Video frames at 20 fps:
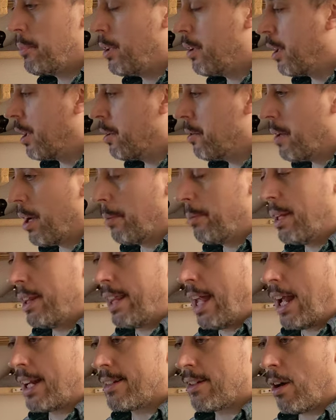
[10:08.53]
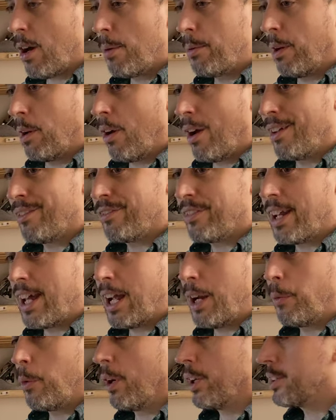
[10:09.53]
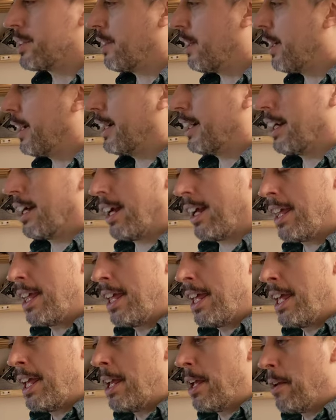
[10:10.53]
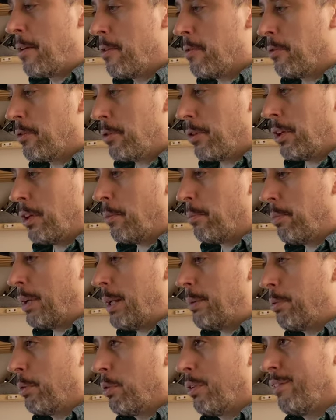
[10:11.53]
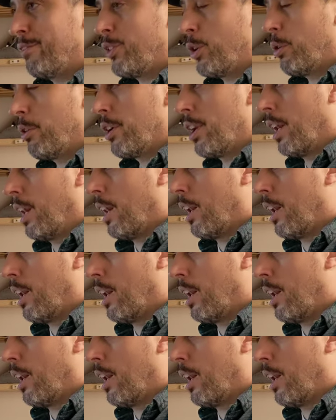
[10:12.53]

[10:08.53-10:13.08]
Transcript: in that time of life now where it's like, you know, people, if you're in a